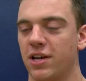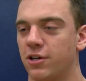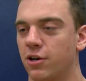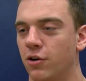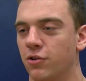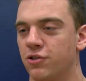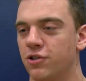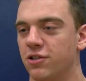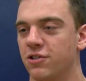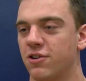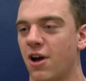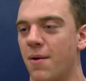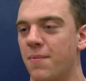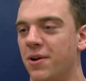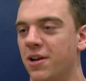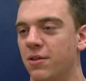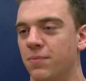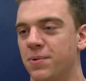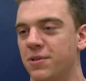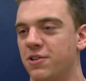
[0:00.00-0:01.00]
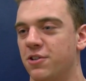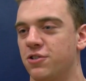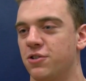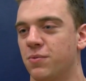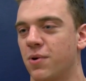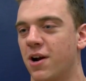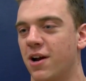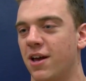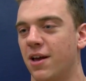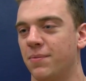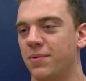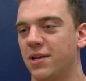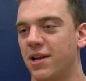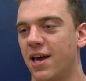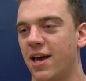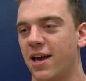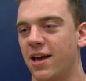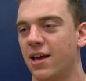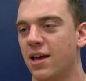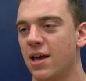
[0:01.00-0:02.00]
coaches, got me to the position where I am
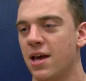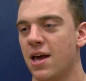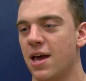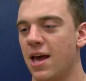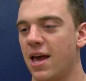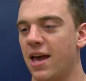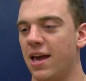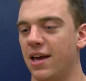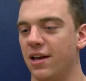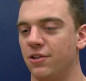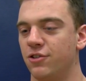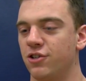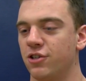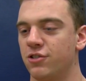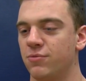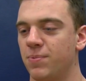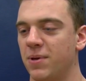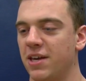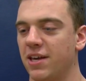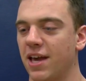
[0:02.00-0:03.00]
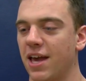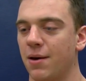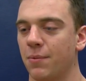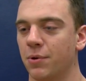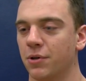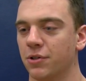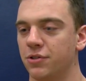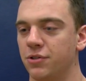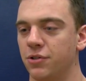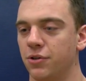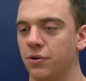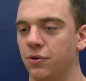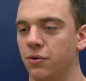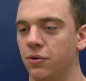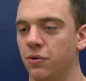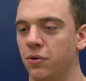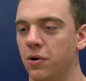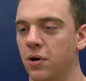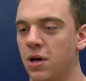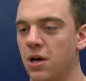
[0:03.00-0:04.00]
today, and just being able
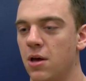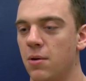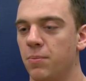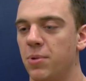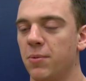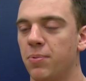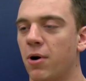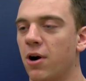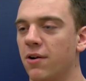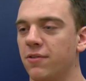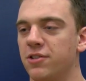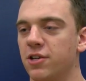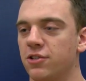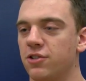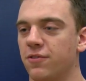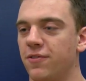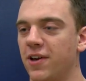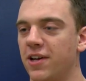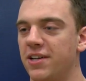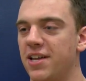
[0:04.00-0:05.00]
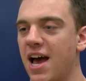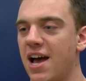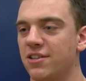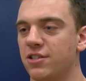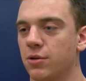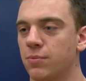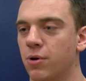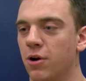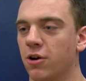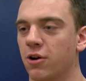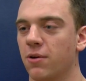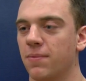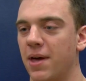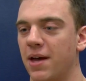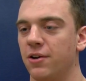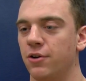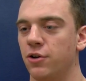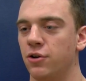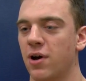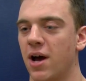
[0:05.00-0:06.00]
to be part of such a fantastic program
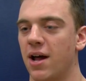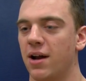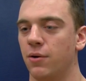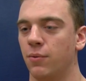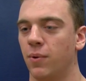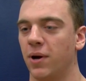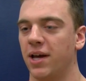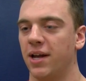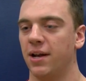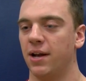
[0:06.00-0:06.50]
that knew how to win.